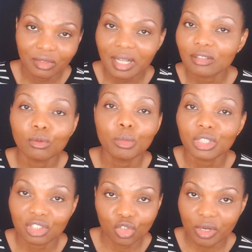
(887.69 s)
Let
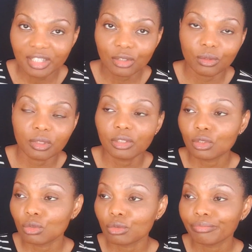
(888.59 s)
nobody stress you
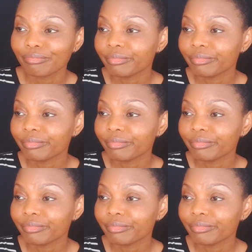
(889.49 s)
into